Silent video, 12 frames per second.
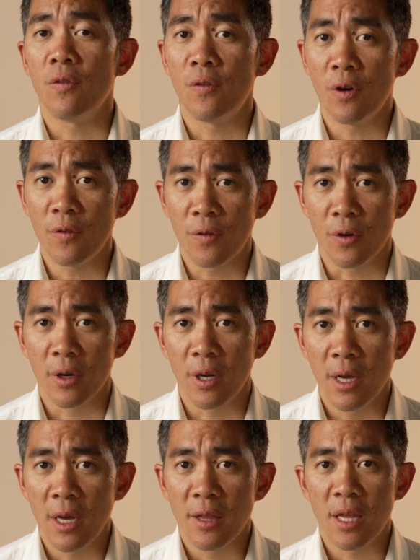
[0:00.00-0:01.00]
forefoot,
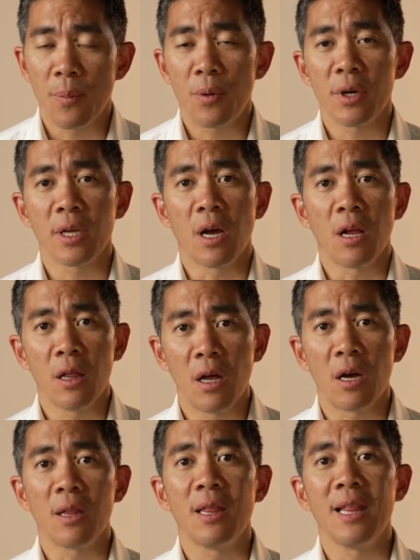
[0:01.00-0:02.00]
they're putting a
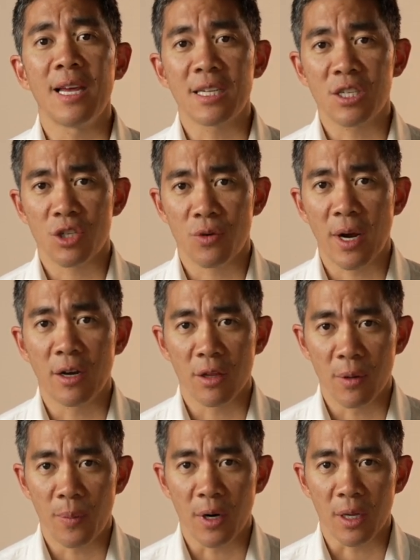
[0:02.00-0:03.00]
lot less strain
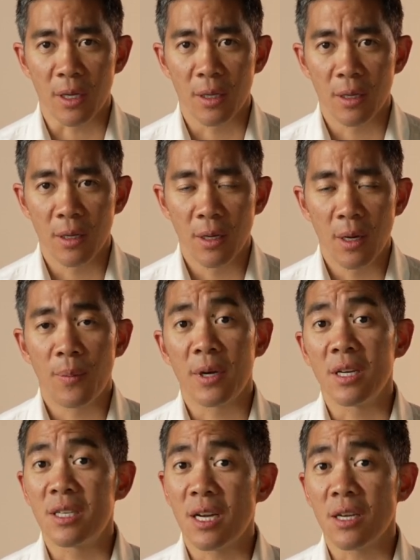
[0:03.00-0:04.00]
on the body,
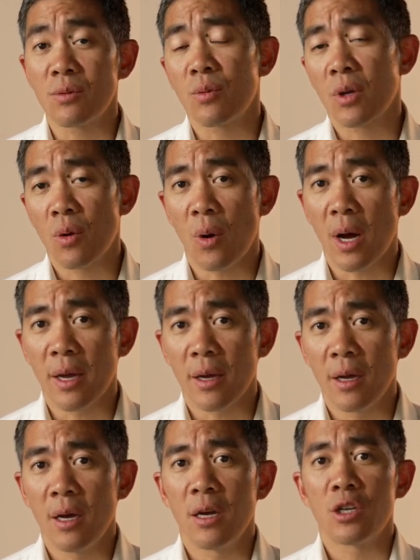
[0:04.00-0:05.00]
but it does
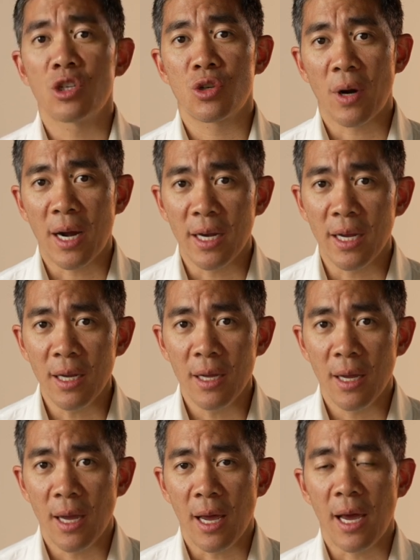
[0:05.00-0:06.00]
require training
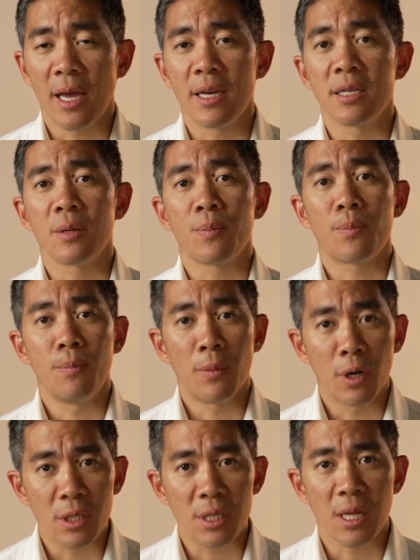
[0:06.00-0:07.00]
and
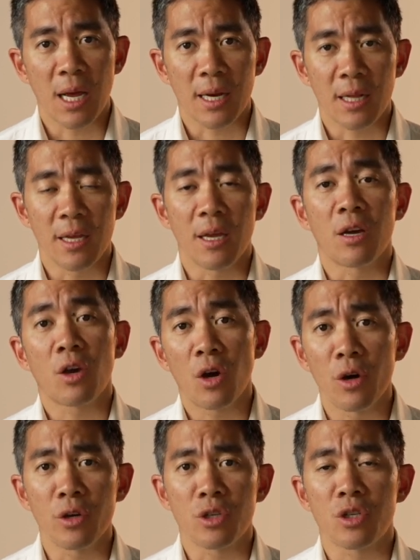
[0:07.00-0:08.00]
most likely a
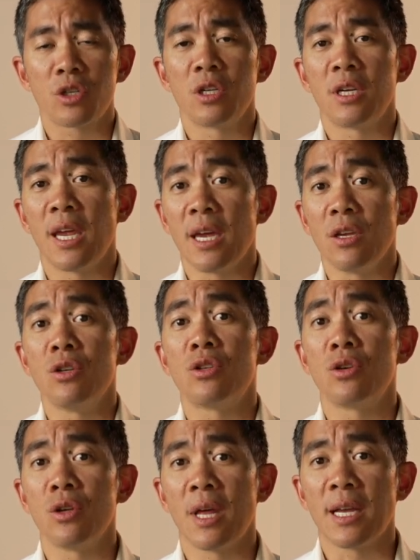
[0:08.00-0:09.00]
coach to get you
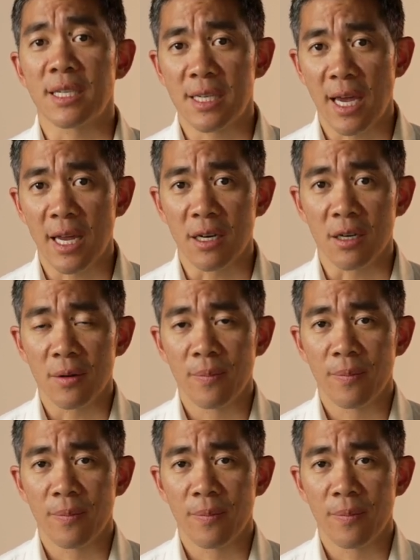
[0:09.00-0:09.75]
to that standard.